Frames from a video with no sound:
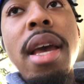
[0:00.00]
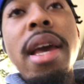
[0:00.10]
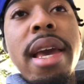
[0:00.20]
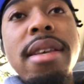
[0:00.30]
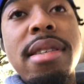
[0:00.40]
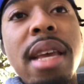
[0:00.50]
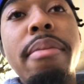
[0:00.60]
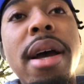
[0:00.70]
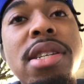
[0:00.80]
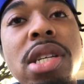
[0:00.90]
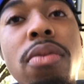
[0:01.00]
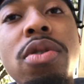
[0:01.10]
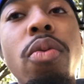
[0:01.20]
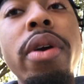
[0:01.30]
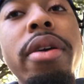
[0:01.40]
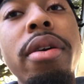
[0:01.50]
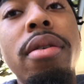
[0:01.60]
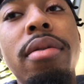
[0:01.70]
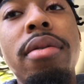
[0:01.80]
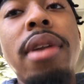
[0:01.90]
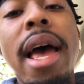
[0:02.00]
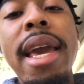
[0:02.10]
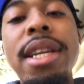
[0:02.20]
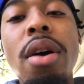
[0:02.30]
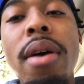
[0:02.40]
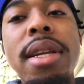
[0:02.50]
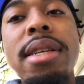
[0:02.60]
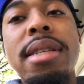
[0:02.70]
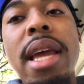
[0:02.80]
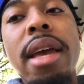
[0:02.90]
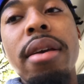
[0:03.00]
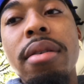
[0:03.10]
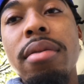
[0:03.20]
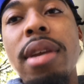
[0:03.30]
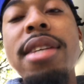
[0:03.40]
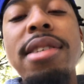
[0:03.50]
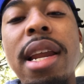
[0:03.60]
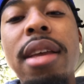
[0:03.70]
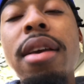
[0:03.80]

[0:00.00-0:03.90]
He said my shit was weird. Like, he don't understand. He said